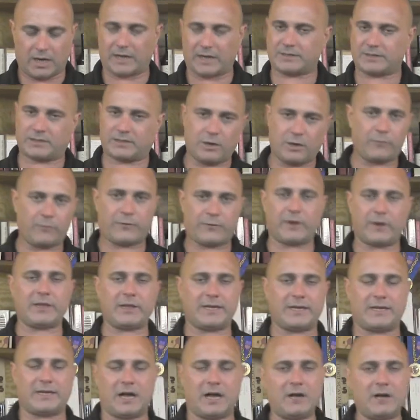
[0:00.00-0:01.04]
still fairly
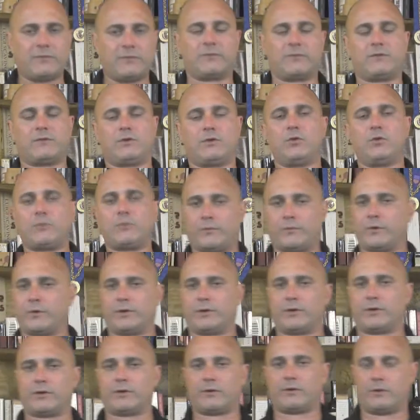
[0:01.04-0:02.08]
young, youthful
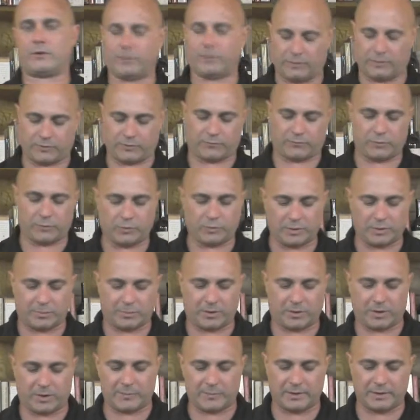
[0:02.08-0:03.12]
here in the, in the fruit
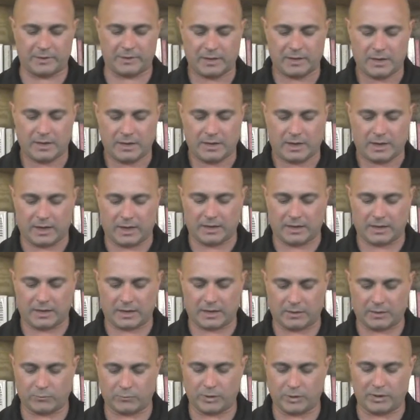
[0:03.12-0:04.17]
department, and
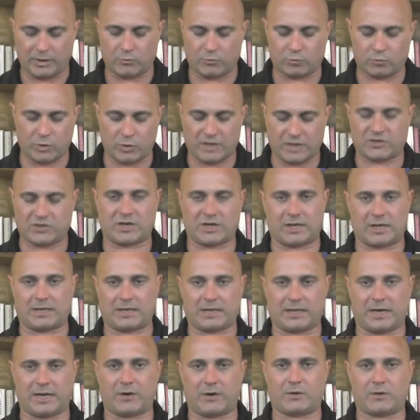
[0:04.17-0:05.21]
really rich and
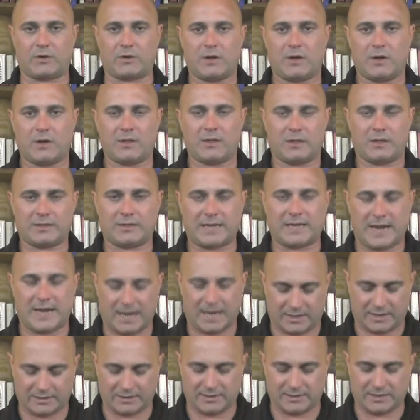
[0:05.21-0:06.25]
layered the
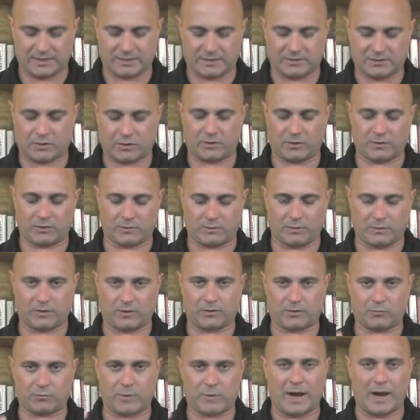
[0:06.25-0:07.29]
tan is starting to
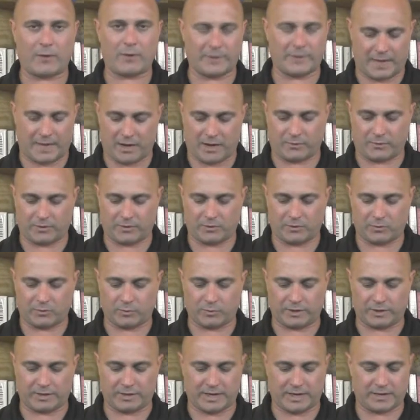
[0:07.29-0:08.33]
uh, round out here.
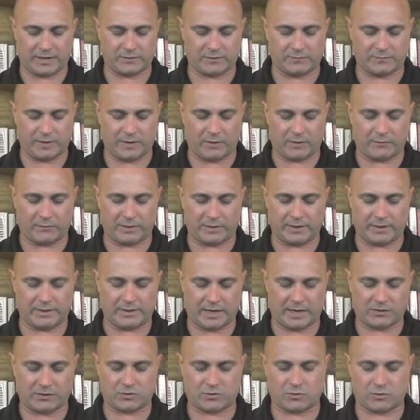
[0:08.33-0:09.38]
Really nice velvety
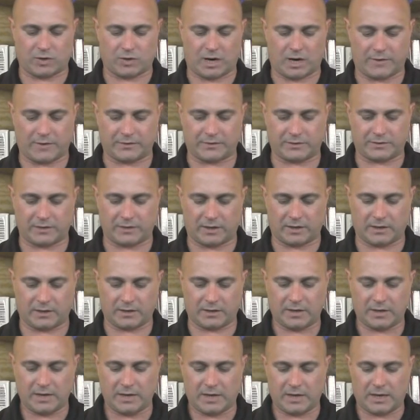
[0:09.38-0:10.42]
texture on the
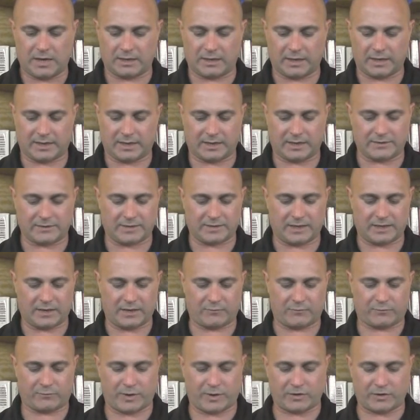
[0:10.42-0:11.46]
tongue. And like I said,
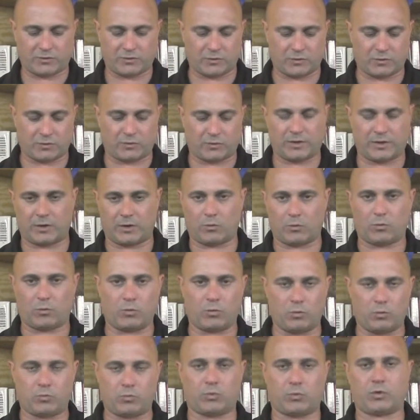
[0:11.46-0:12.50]
that fresh earth, that
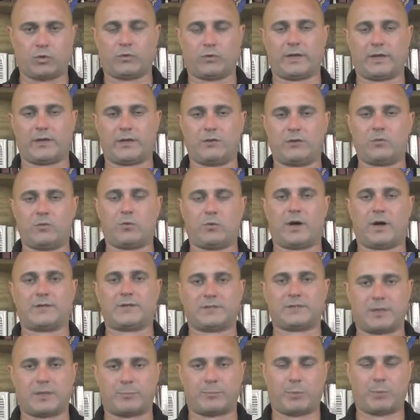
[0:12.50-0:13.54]
old world, that
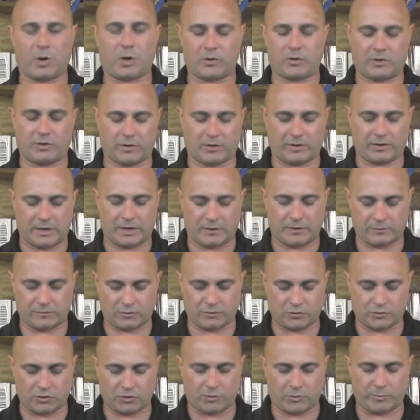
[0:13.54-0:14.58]
nuance, that barnyard
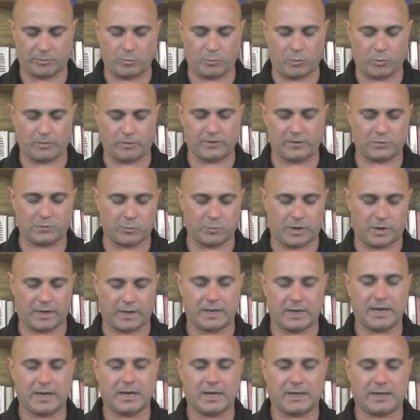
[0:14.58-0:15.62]
character showing more in this wine
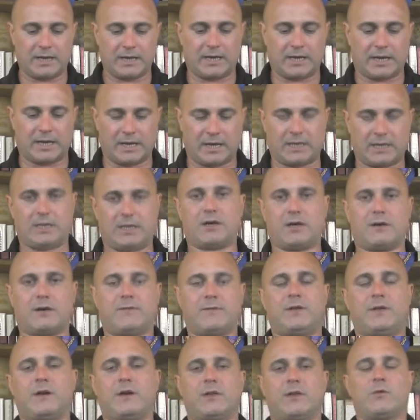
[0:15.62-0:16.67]
than any of
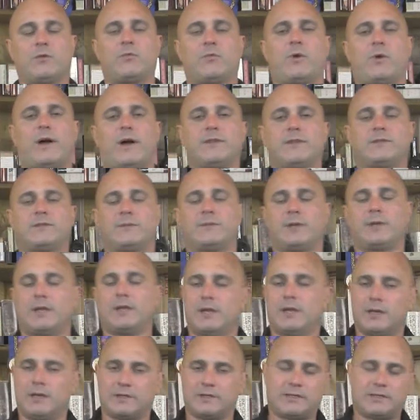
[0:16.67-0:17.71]
the other wines. But
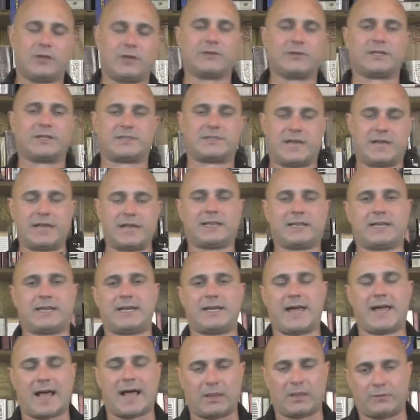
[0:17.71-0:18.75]
still distinctly
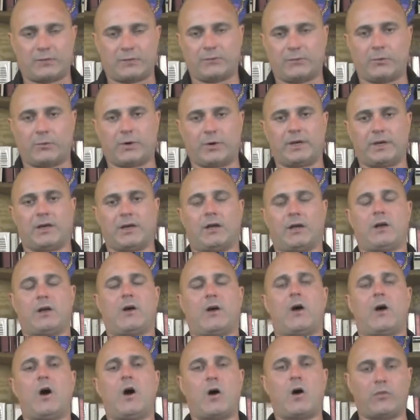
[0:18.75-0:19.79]
California.
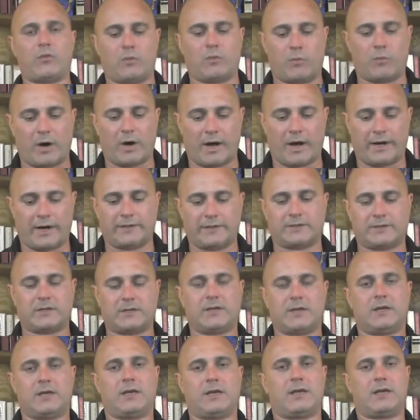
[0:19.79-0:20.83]
All the wines,
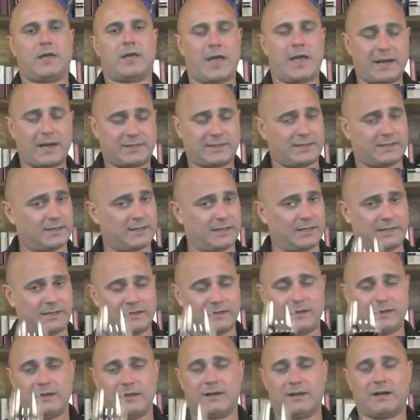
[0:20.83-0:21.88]
excellent.
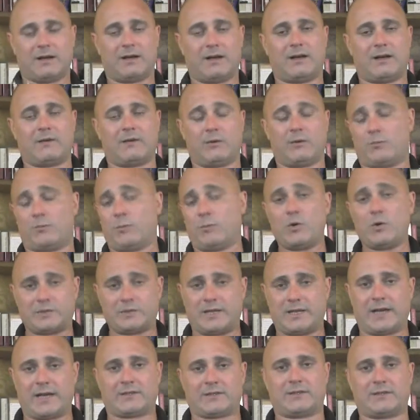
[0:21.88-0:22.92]
Uh, oh, most
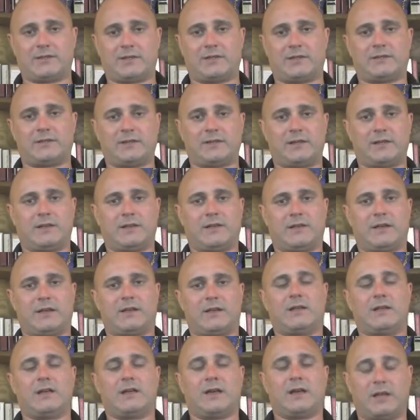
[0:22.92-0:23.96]
excellent and uh,
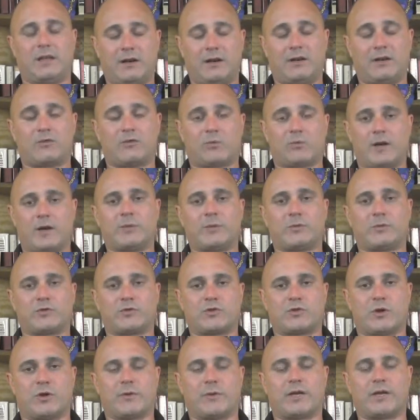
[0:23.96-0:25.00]
an incredible
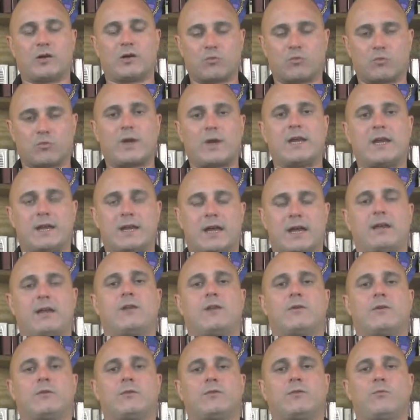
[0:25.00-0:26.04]
showing. A great night
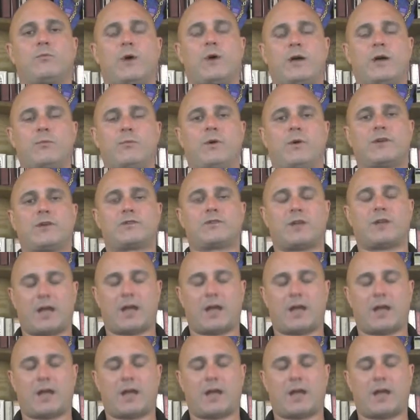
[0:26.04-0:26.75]
here at the Wine Watch.